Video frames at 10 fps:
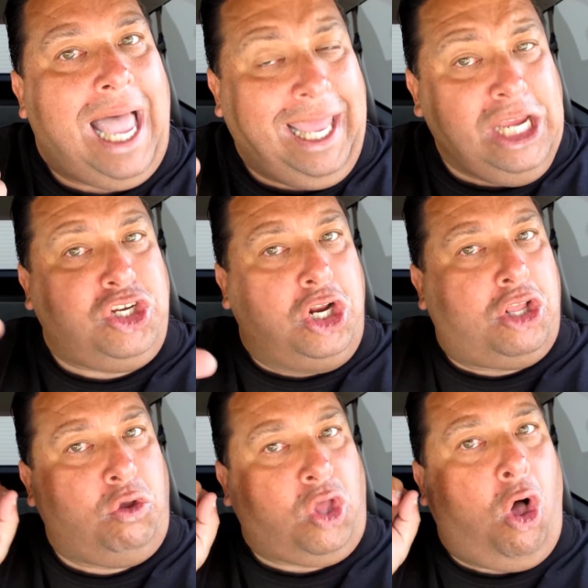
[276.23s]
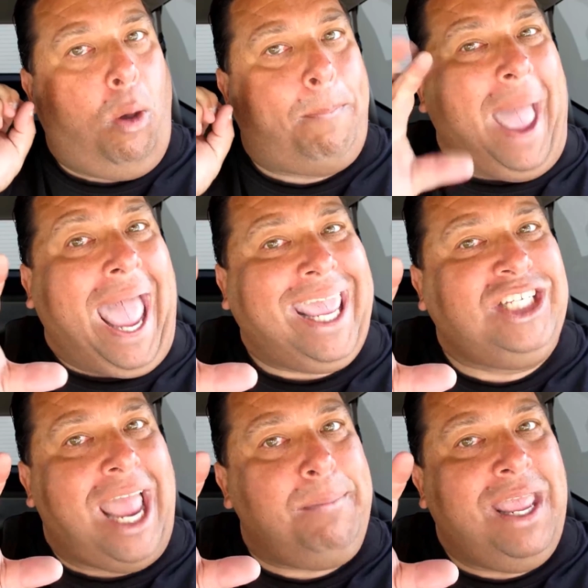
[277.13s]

I need you to throw the whole package at